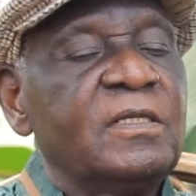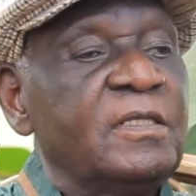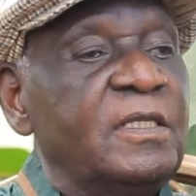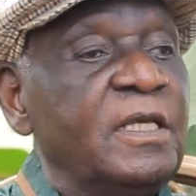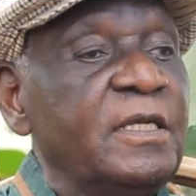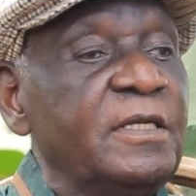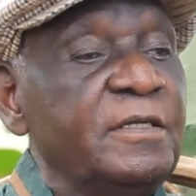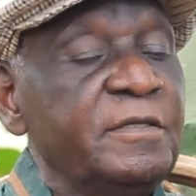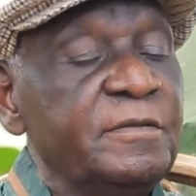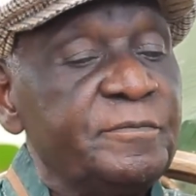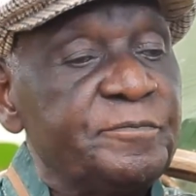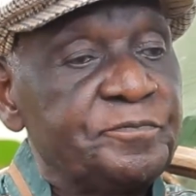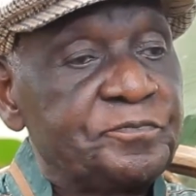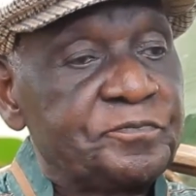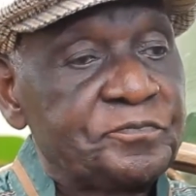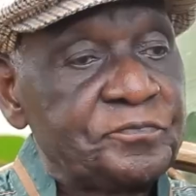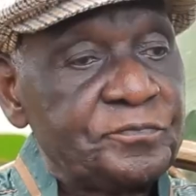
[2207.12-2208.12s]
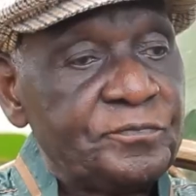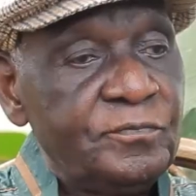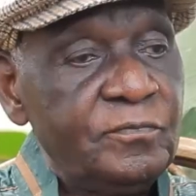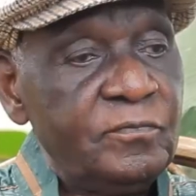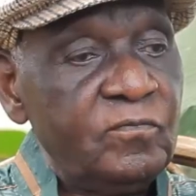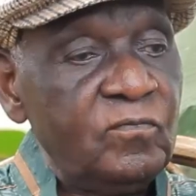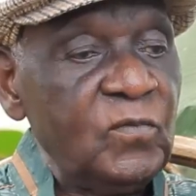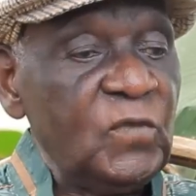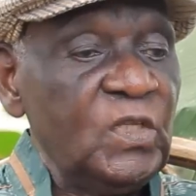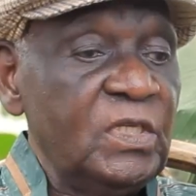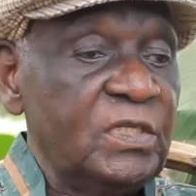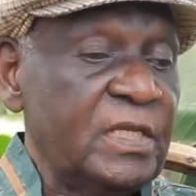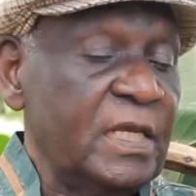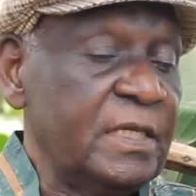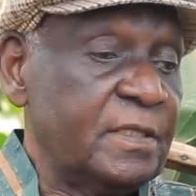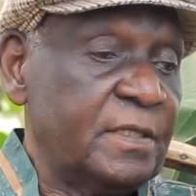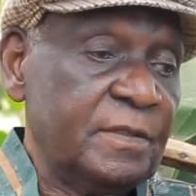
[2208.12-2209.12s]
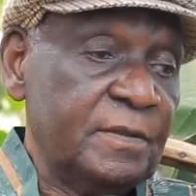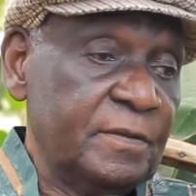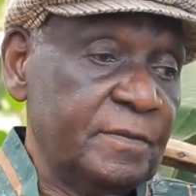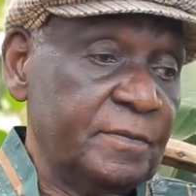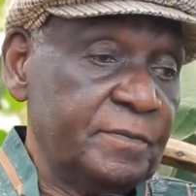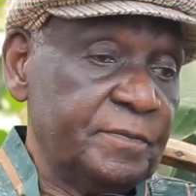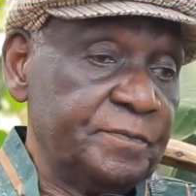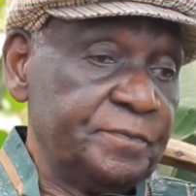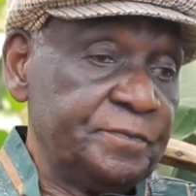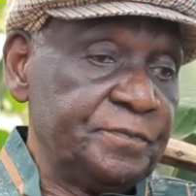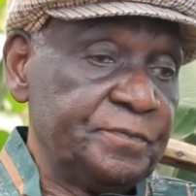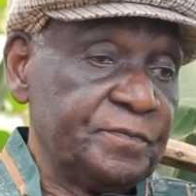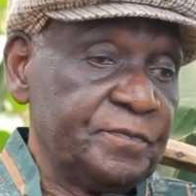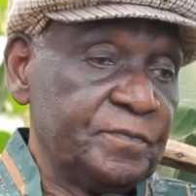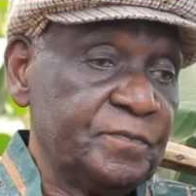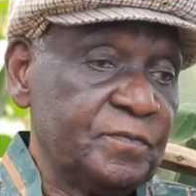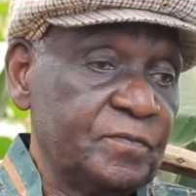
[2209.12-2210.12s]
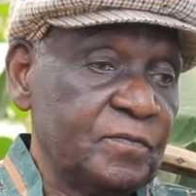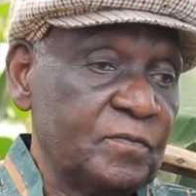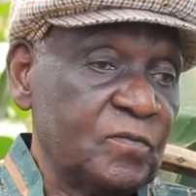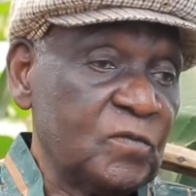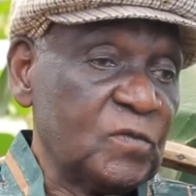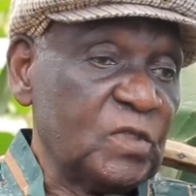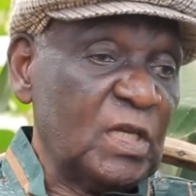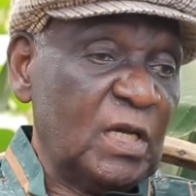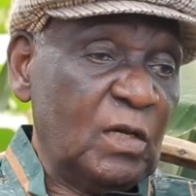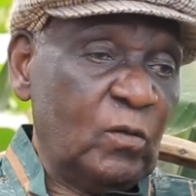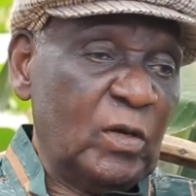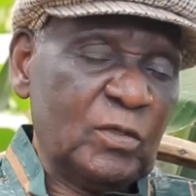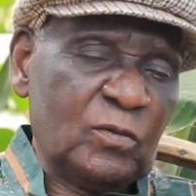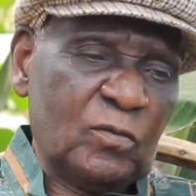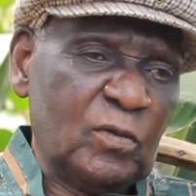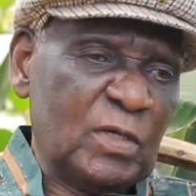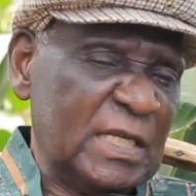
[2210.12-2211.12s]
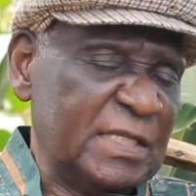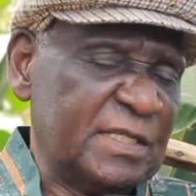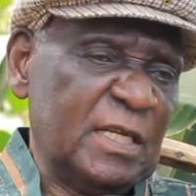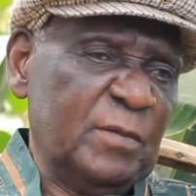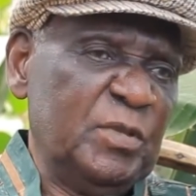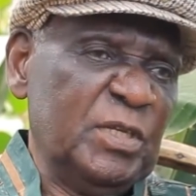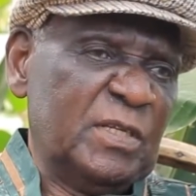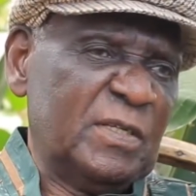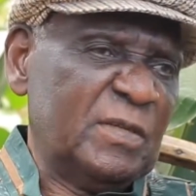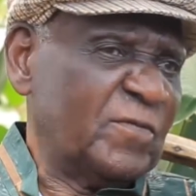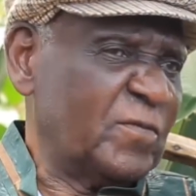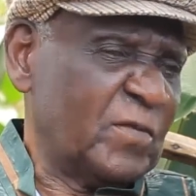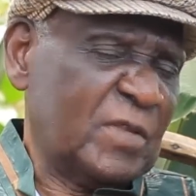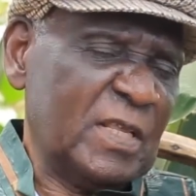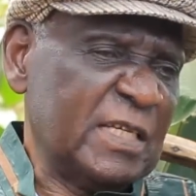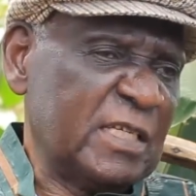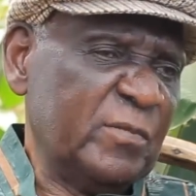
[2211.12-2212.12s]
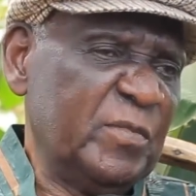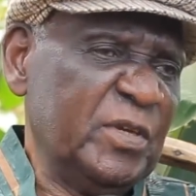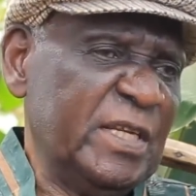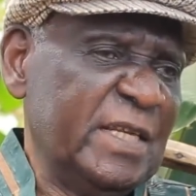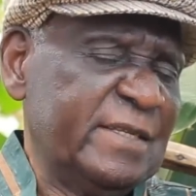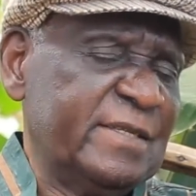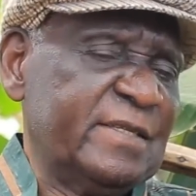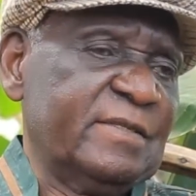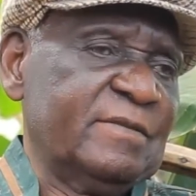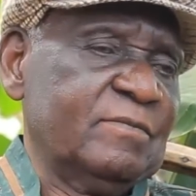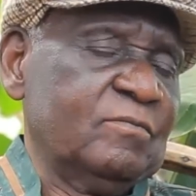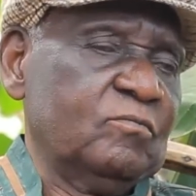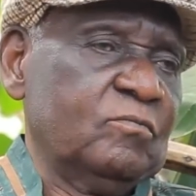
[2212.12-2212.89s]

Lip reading: Then he said, "I want to rest a bit, 30 minutes.